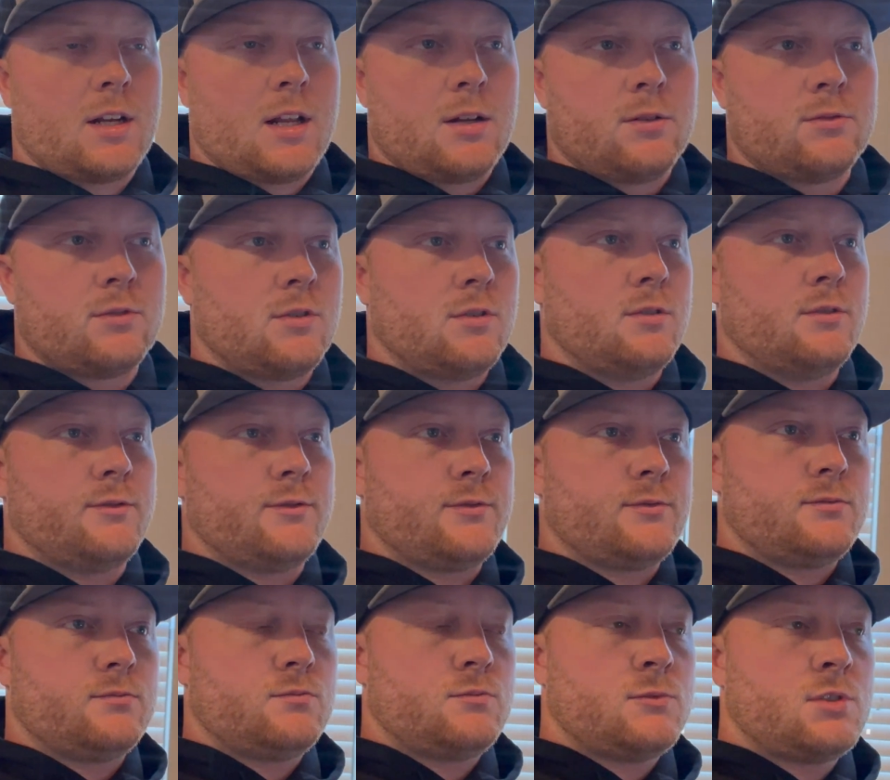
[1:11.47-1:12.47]
I don't know if
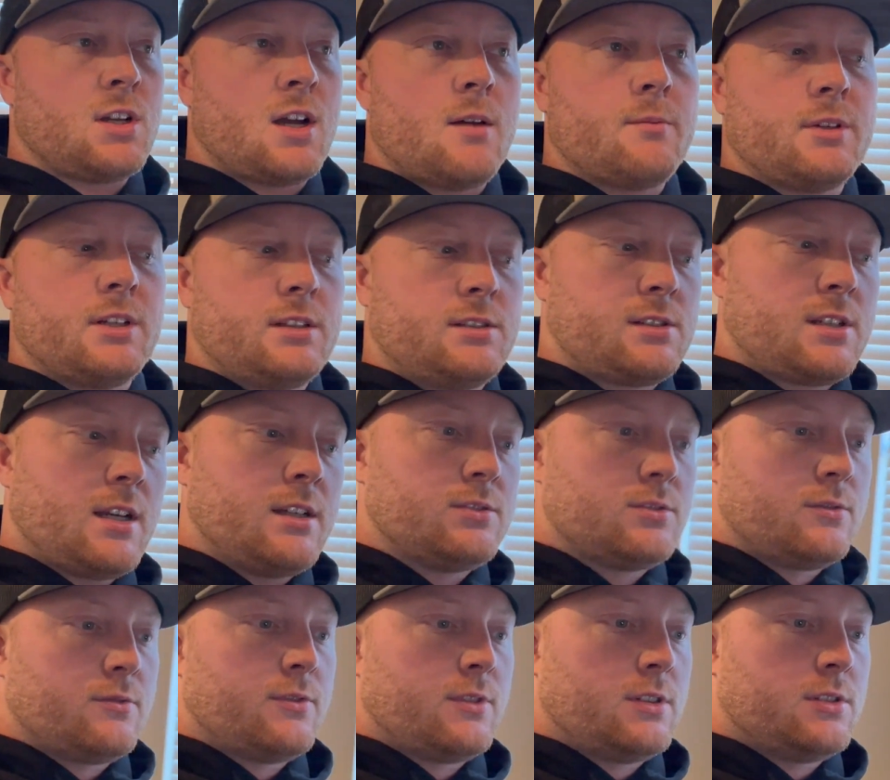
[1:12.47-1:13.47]
Tom and his guys
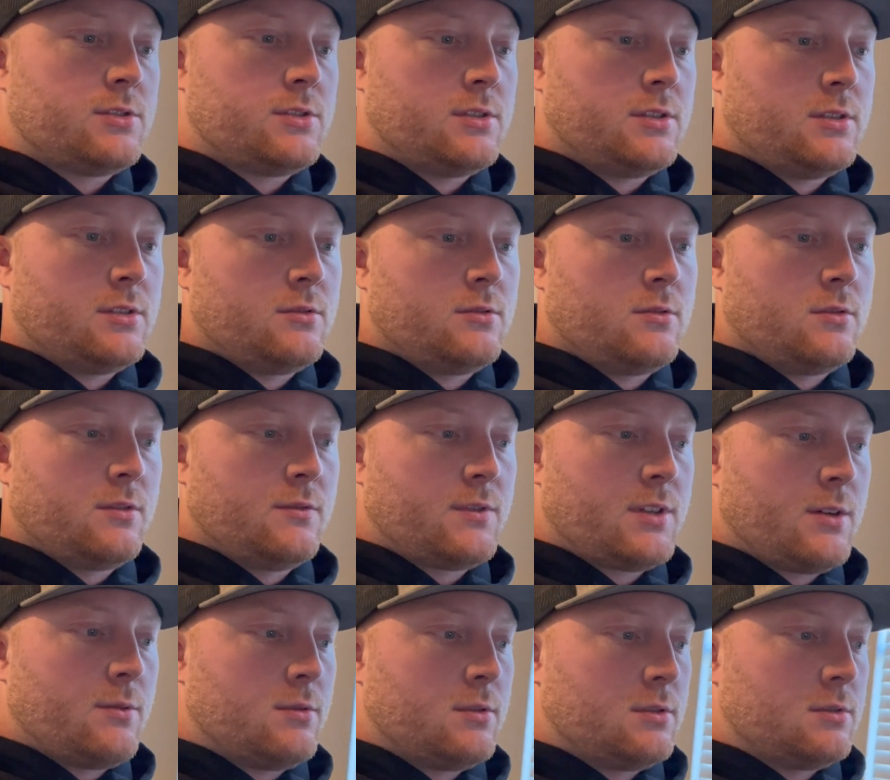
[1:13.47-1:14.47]
will finish it or if
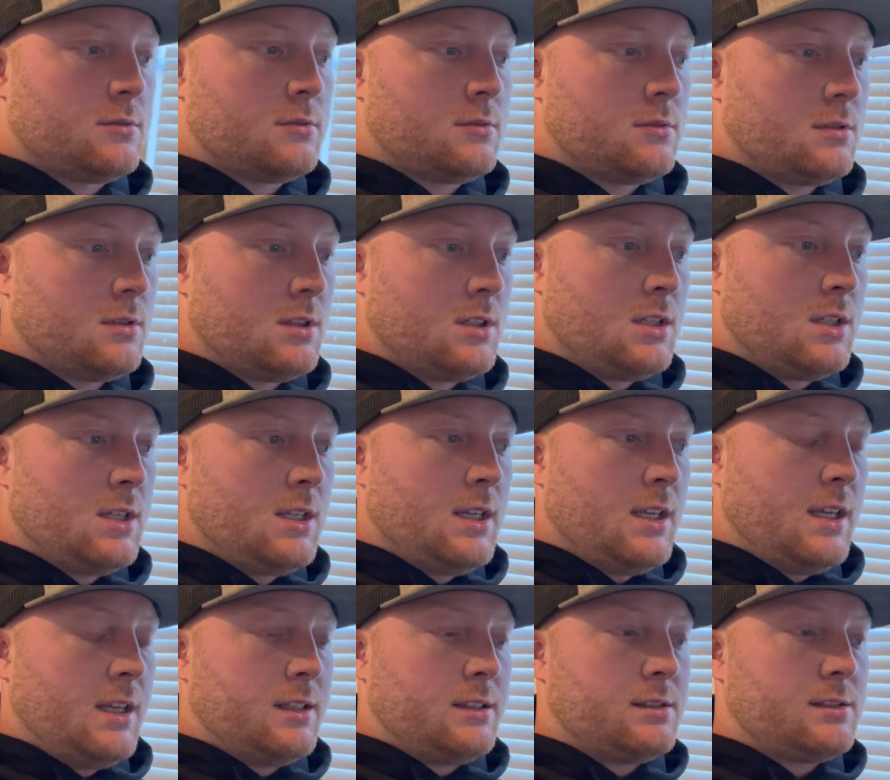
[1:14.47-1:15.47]
they want
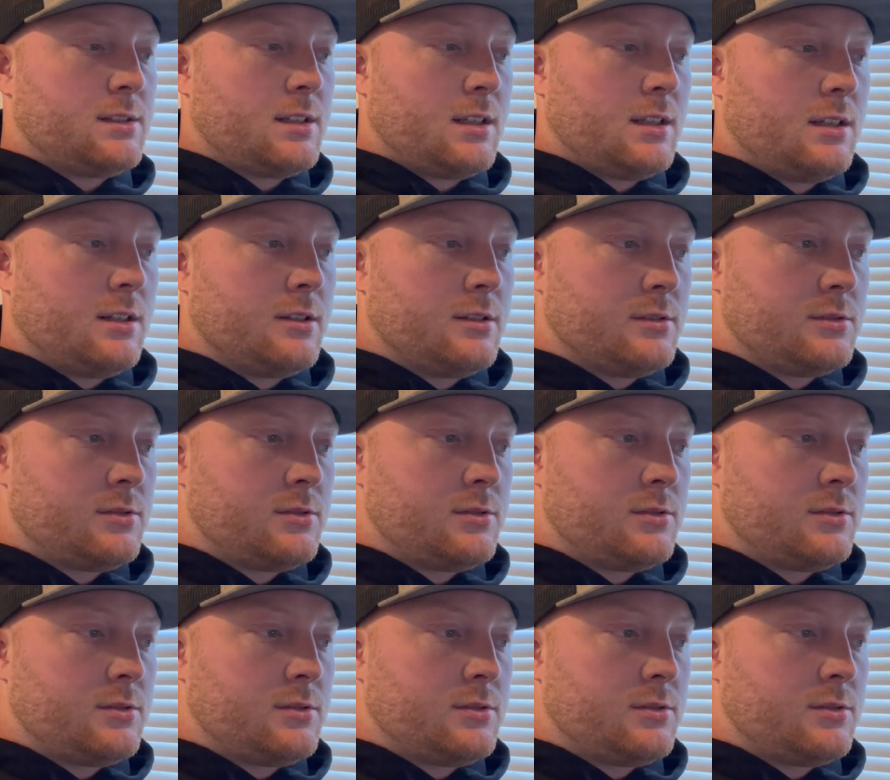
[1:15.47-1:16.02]
it to stay here.